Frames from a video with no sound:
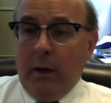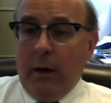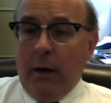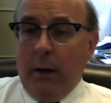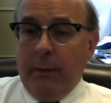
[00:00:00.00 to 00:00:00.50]

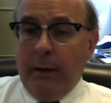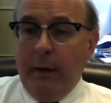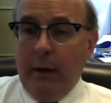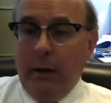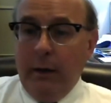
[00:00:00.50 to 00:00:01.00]

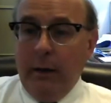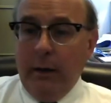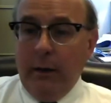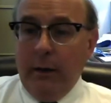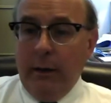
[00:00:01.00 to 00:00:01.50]

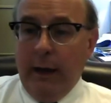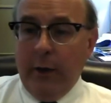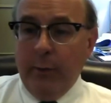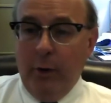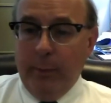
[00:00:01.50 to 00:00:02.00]
How do
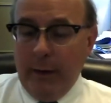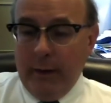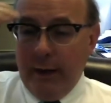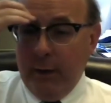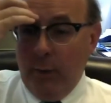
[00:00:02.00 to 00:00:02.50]
we go about
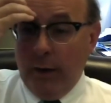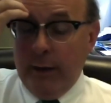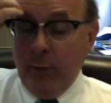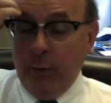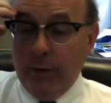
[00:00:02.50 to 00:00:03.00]
getting one,
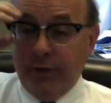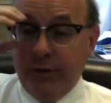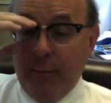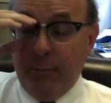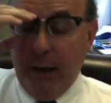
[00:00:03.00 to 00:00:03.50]
and will the
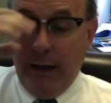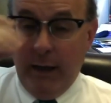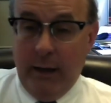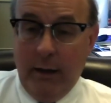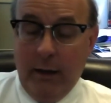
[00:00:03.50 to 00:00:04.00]
state
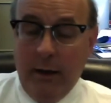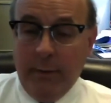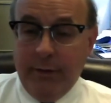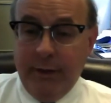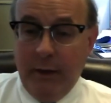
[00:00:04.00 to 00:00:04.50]
pay?
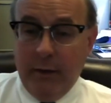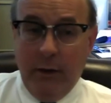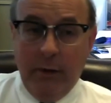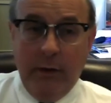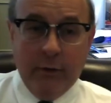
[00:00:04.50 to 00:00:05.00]
I think
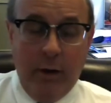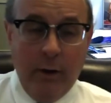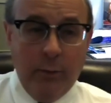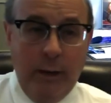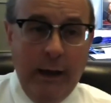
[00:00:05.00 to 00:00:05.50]
as long
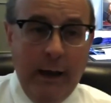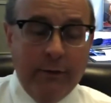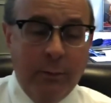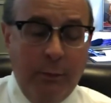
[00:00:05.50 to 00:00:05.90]
as we have some